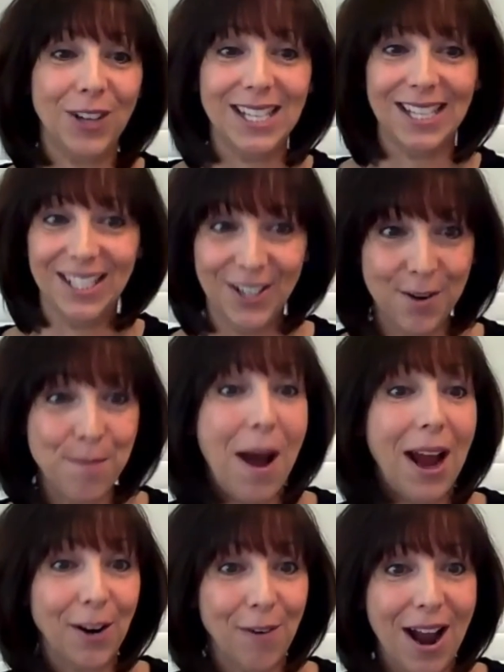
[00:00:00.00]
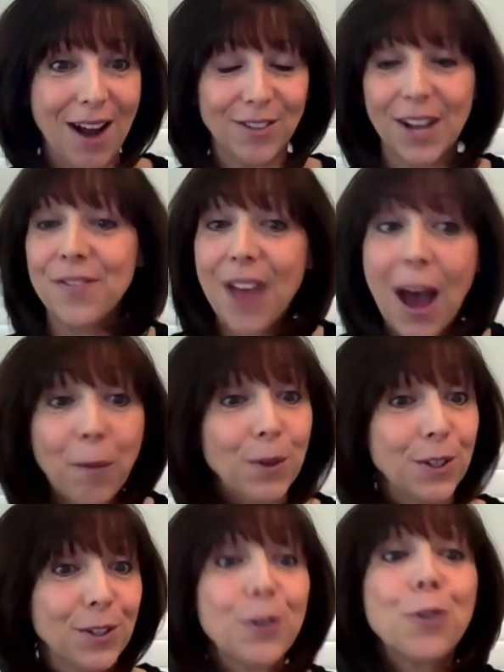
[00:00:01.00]
Alexis and her background, and that
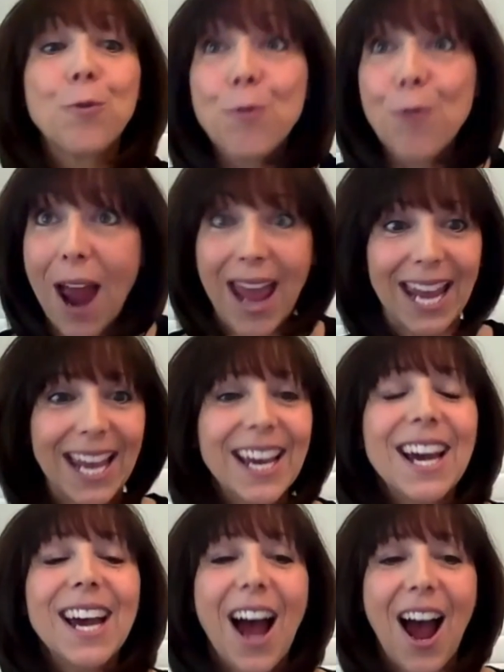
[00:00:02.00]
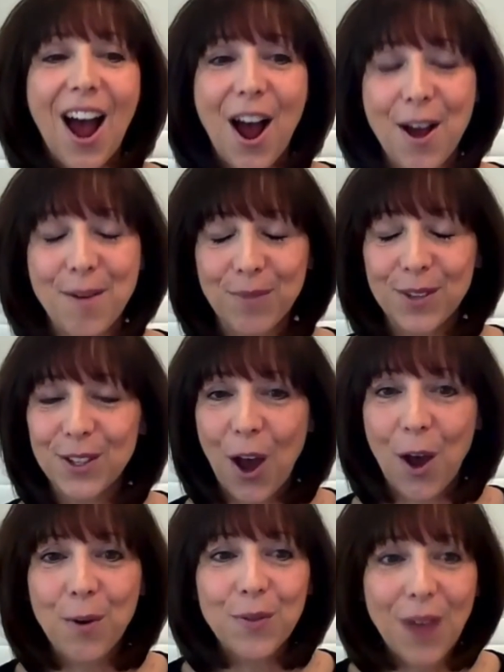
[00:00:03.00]
was great. So
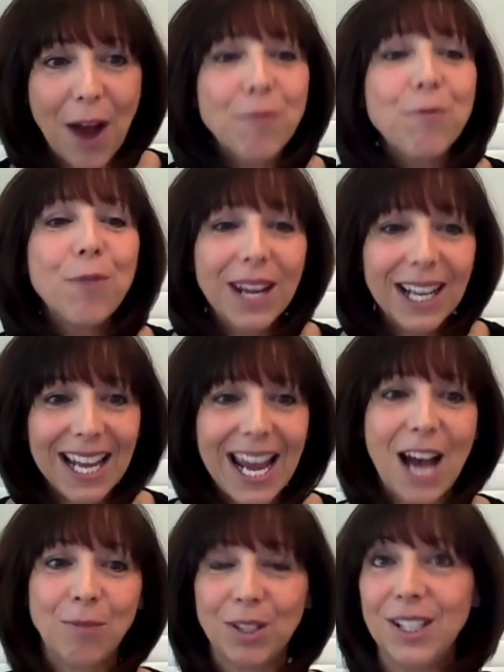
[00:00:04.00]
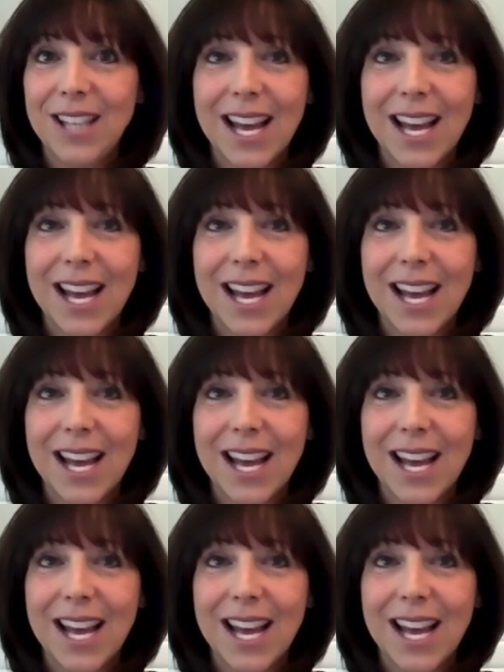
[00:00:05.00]
that really helped us